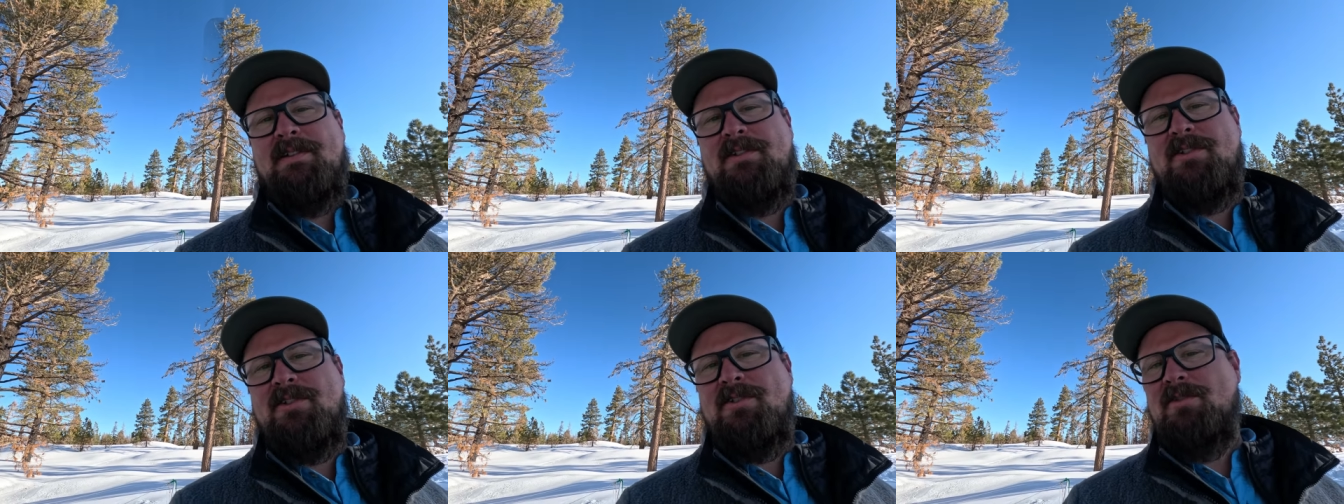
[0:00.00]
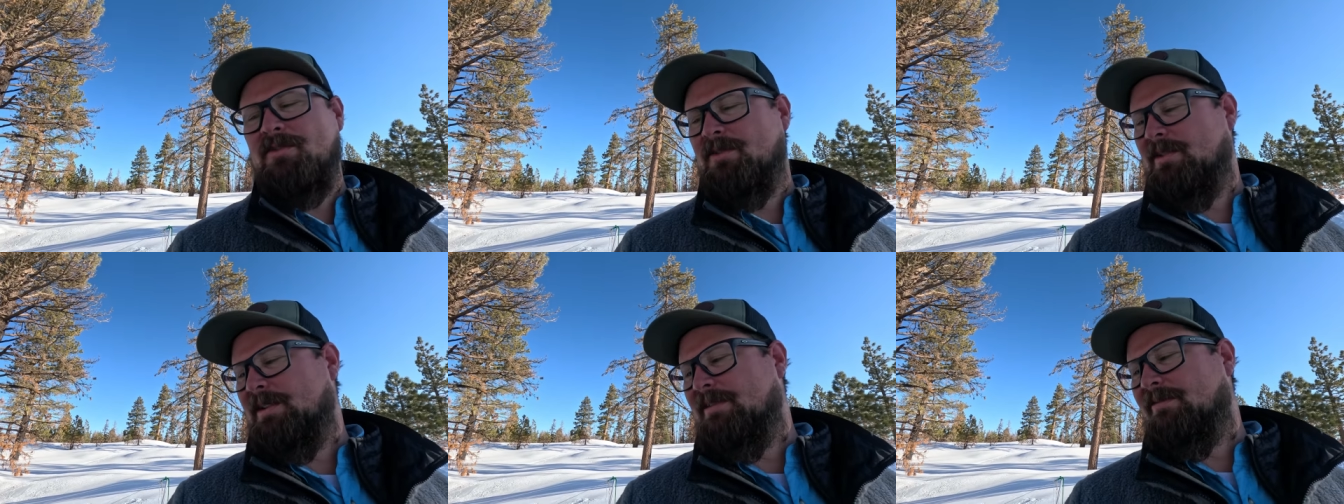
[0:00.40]

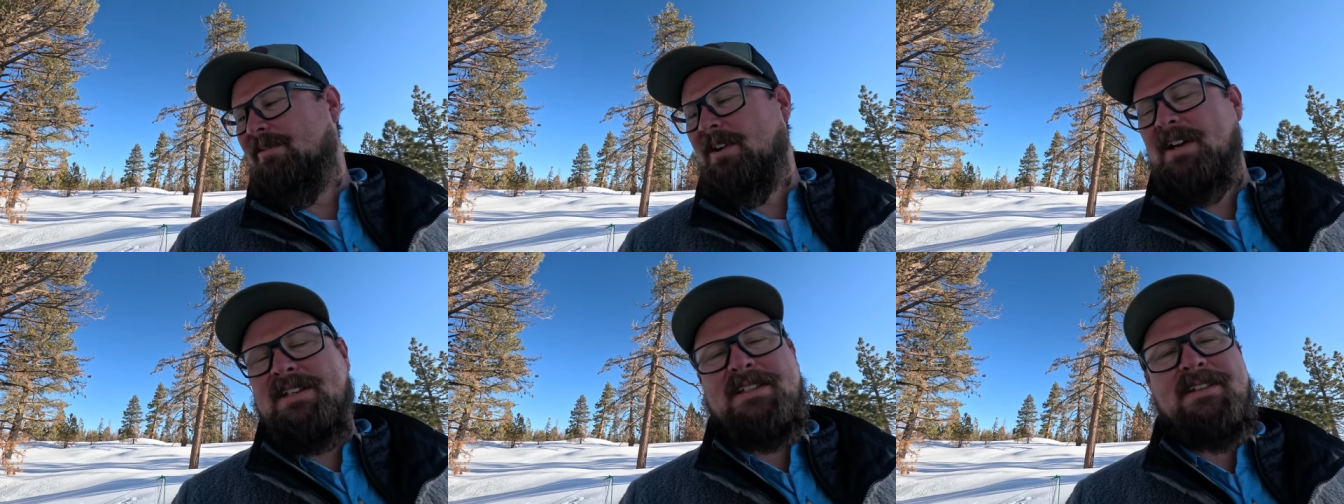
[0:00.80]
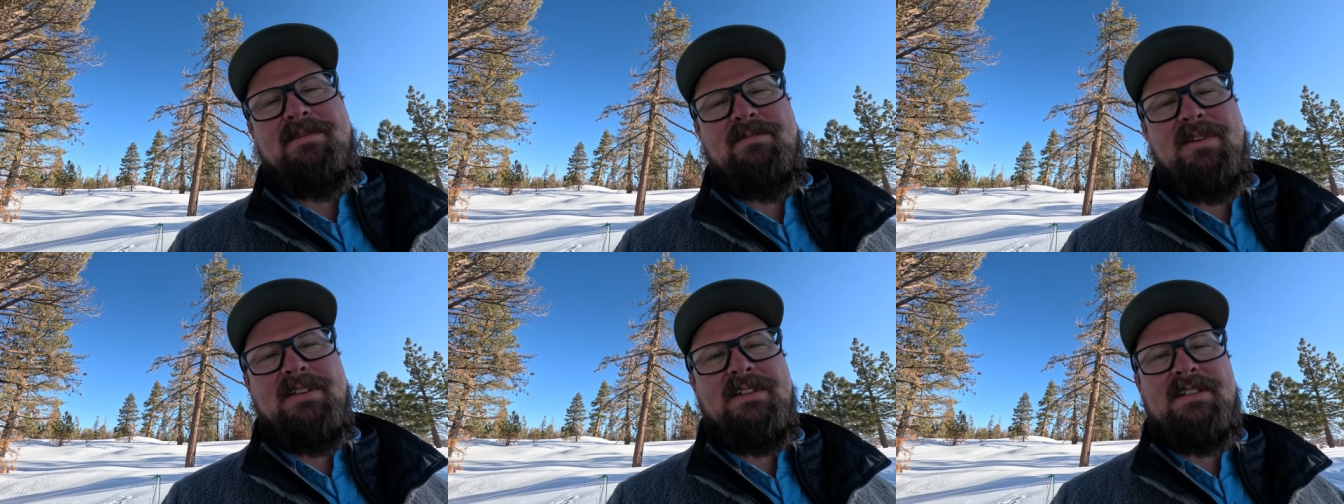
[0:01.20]
shoes are
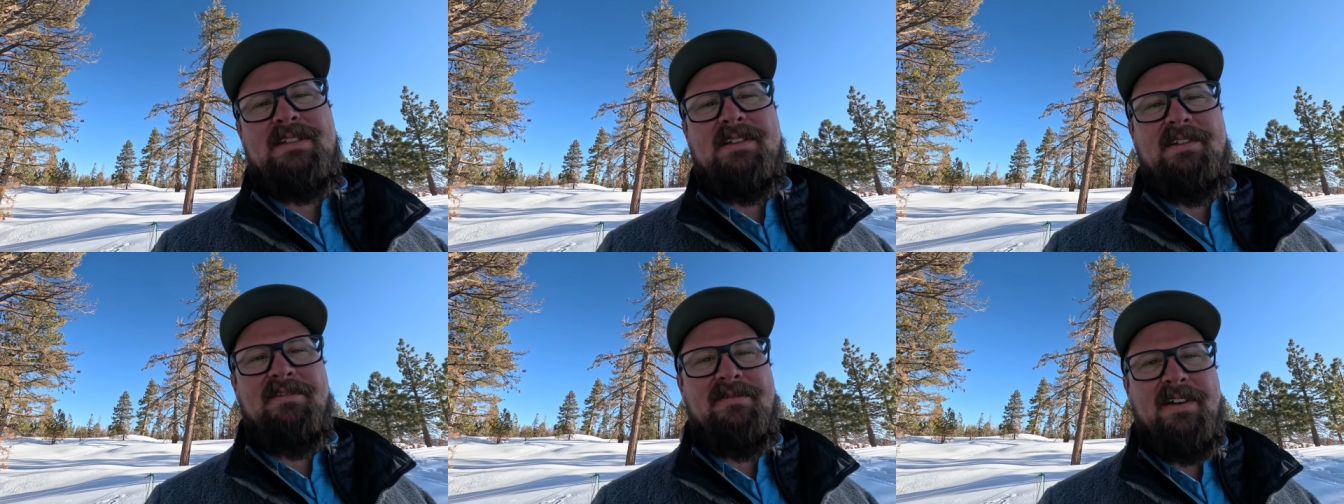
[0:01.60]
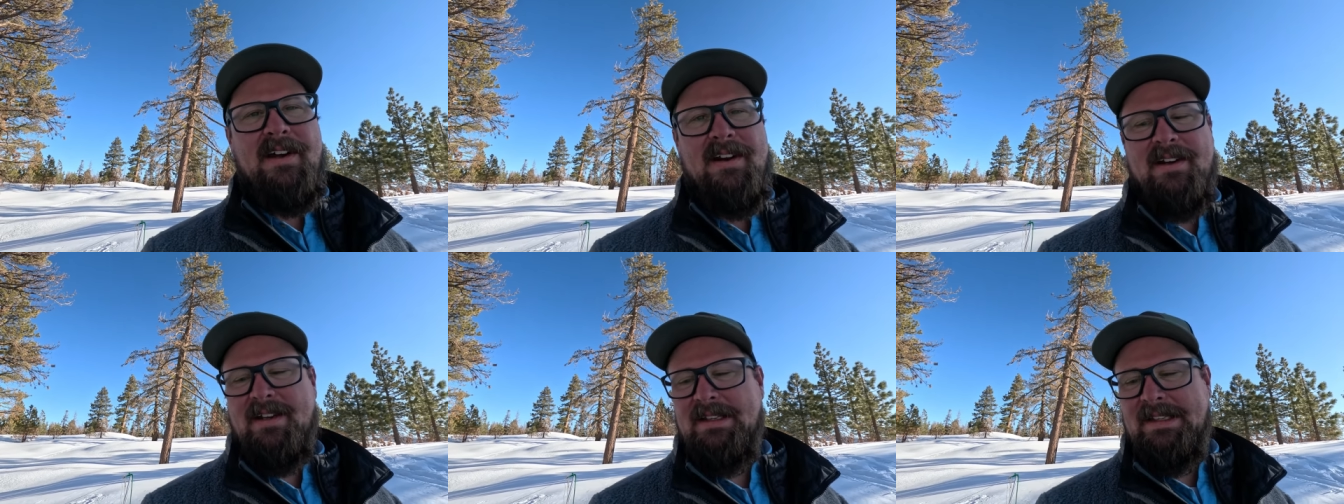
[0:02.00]
defrosted. Built this little
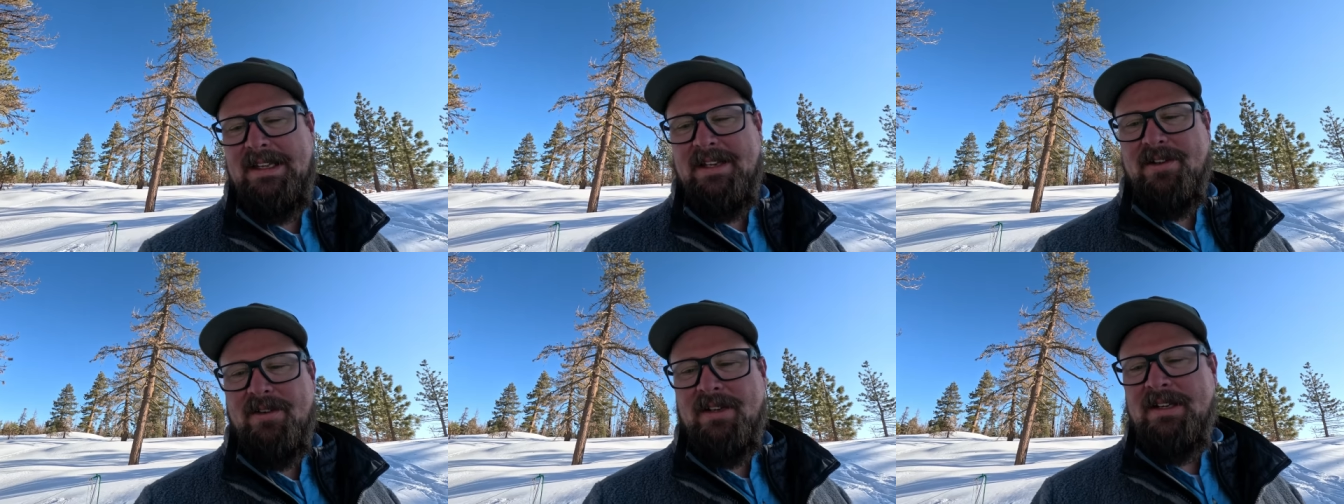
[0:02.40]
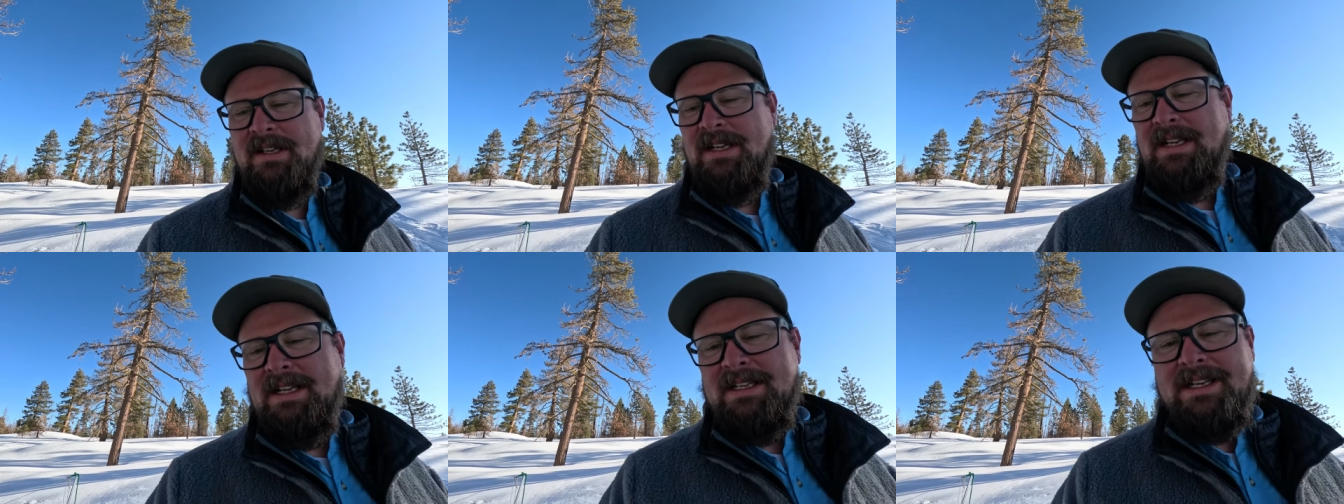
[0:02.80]
fire, got that going.
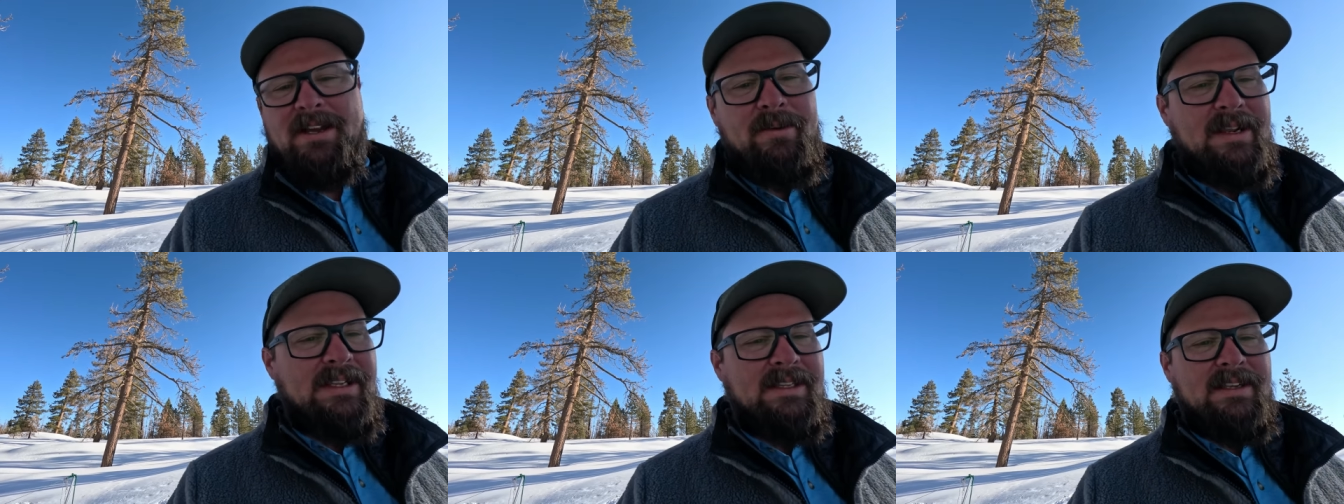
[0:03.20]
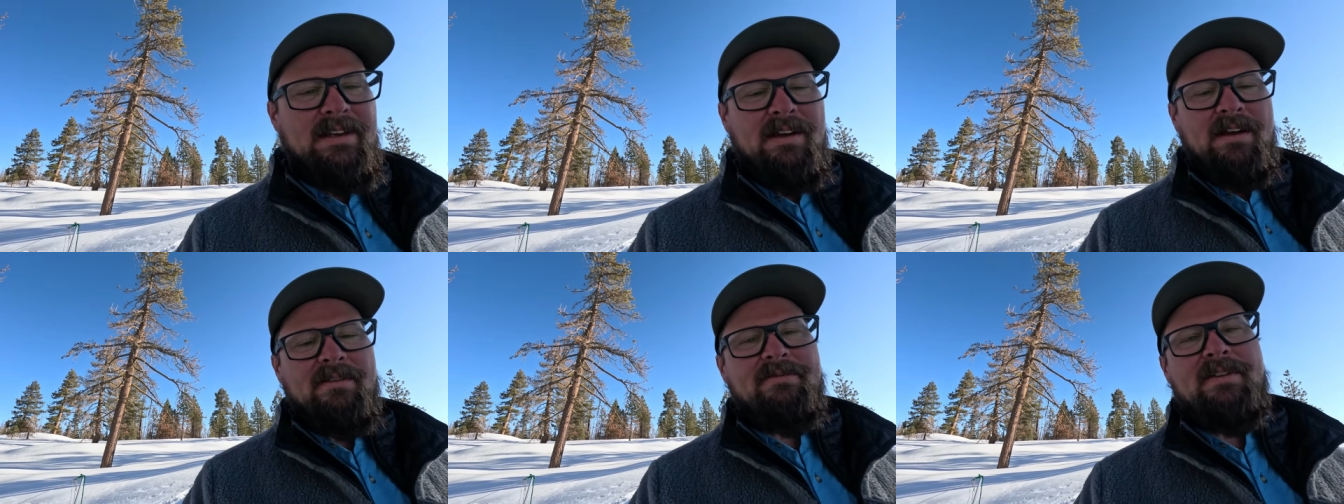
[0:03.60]
Now we got the
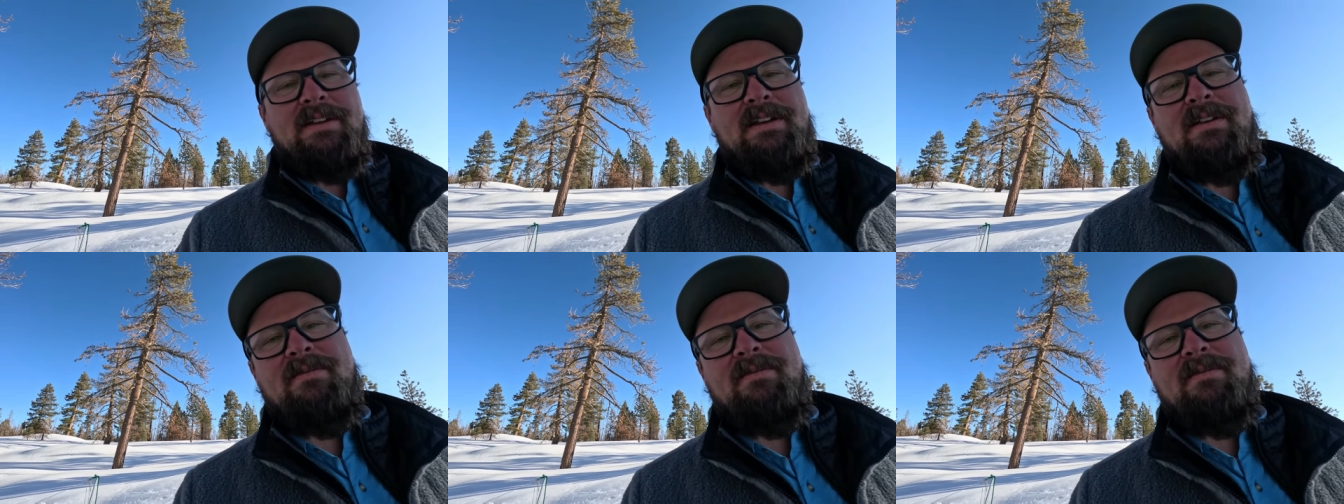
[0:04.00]
coffee and